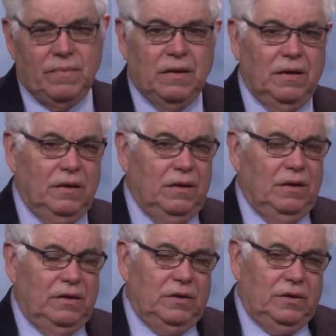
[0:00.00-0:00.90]

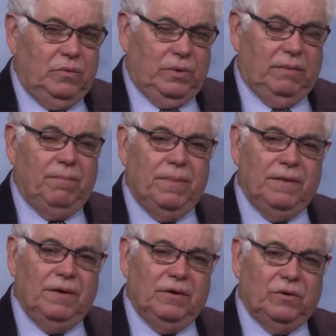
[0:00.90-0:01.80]
-hmm. Well,
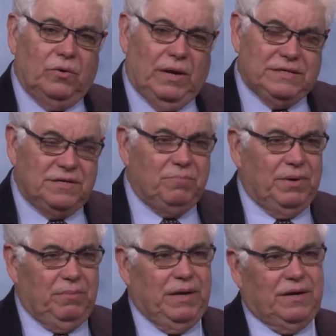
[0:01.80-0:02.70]
quite
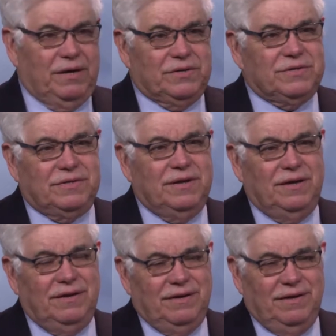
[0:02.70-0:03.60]
simply because
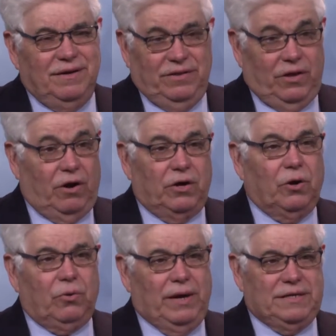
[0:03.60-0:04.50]
there are
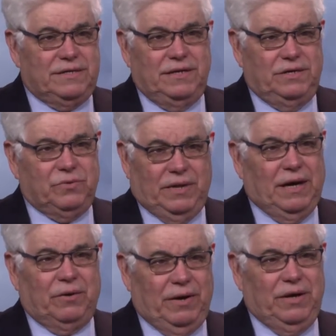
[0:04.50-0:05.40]
no great cities
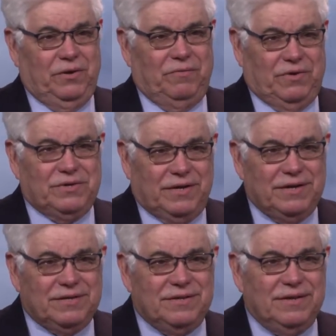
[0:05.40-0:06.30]
without great
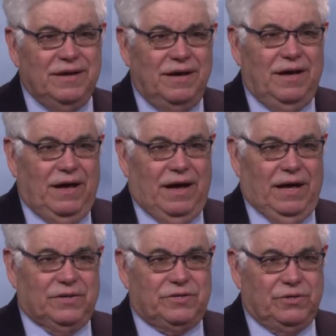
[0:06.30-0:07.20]
universities.
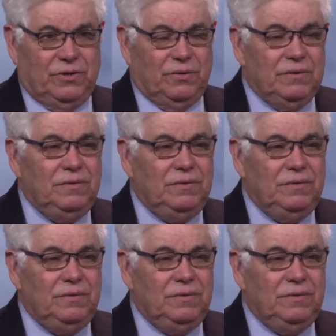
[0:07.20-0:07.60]
And so